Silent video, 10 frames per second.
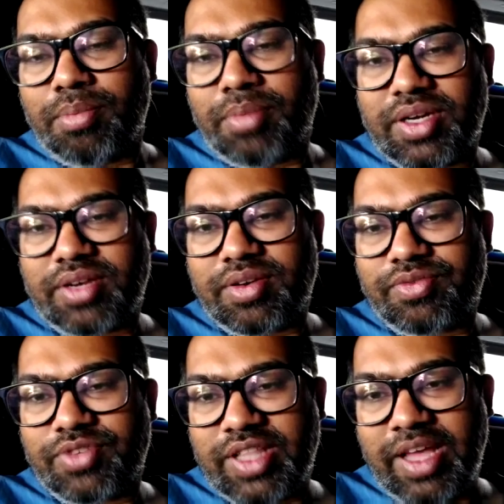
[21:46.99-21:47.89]
But
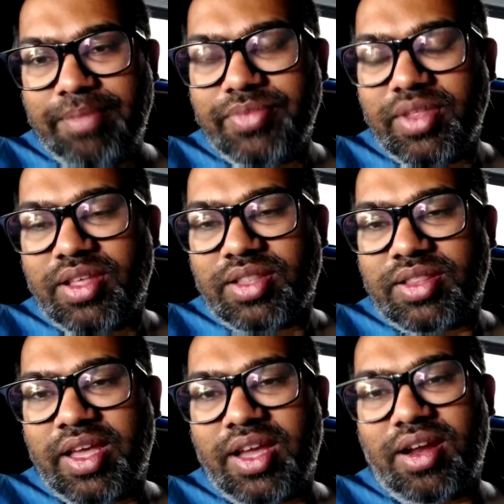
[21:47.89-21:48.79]
for them,
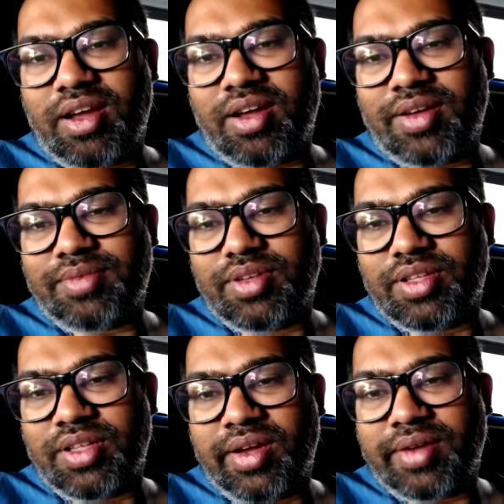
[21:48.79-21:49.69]
they are
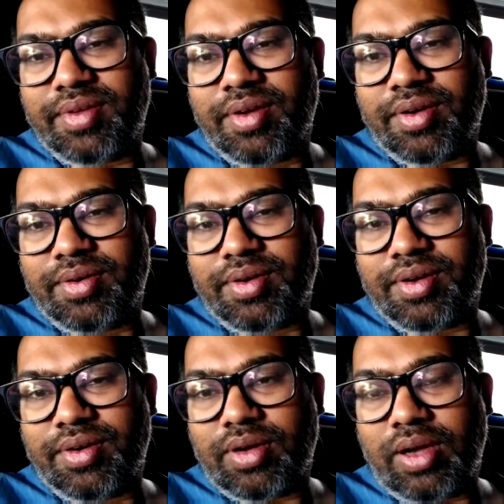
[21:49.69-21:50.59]

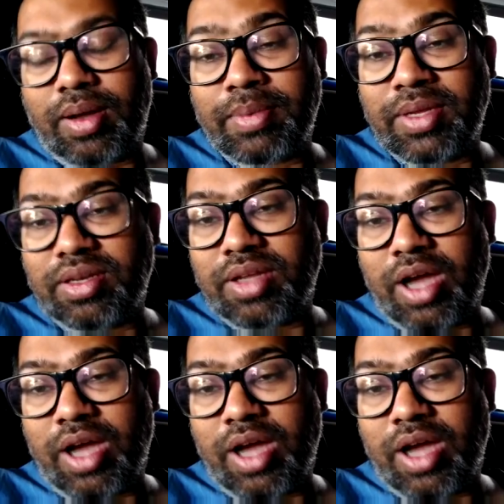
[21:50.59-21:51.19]
I mean,